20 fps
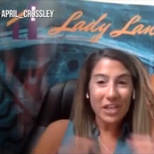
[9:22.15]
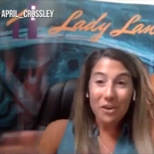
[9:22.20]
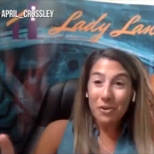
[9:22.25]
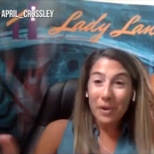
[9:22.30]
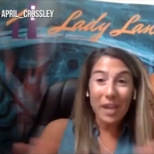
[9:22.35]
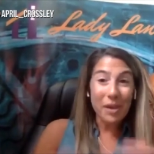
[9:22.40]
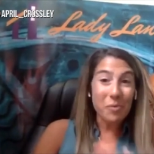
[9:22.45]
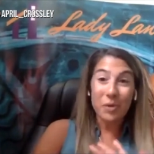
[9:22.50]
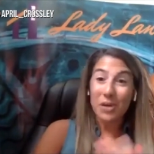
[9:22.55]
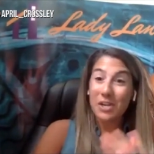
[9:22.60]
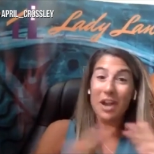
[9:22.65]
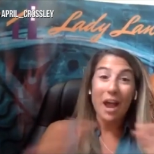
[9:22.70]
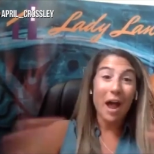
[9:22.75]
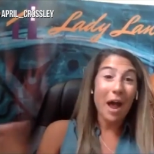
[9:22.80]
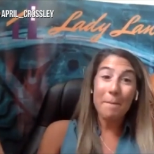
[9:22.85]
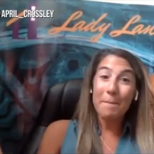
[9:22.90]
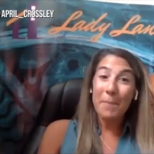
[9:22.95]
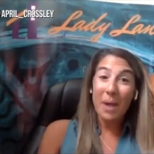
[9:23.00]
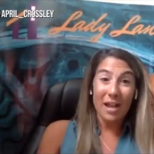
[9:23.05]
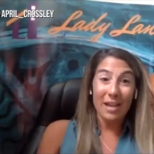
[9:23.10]
okay, we're
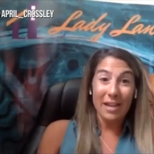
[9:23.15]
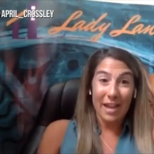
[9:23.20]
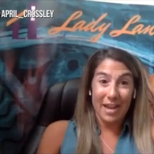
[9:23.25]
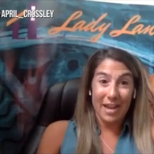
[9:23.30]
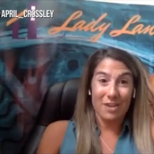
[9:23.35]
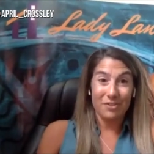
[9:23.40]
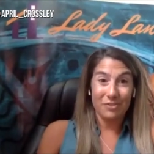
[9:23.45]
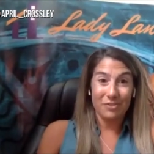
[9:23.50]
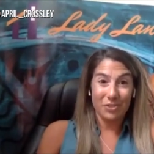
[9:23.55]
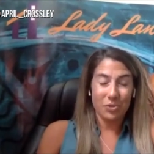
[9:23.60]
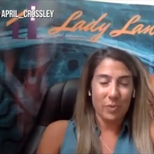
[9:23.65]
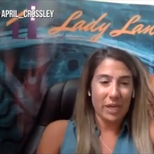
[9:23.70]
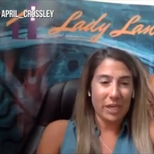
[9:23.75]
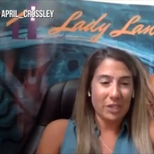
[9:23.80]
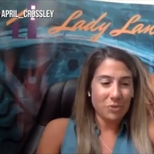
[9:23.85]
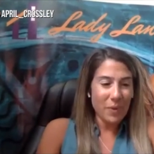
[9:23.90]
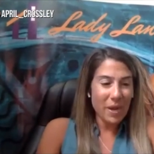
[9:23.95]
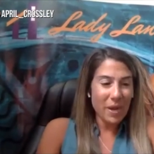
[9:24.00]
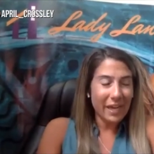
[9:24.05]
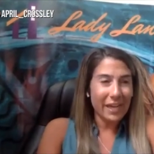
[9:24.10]
not buying a house in
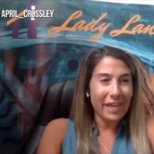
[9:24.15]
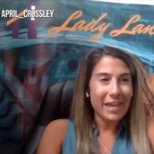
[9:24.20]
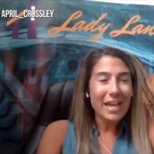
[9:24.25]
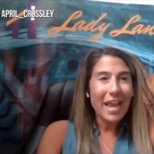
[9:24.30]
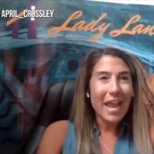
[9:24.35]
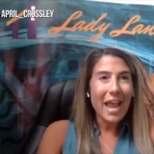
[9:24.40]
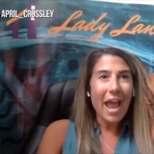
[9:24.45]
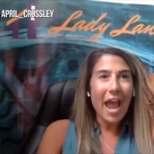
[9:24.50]
2020.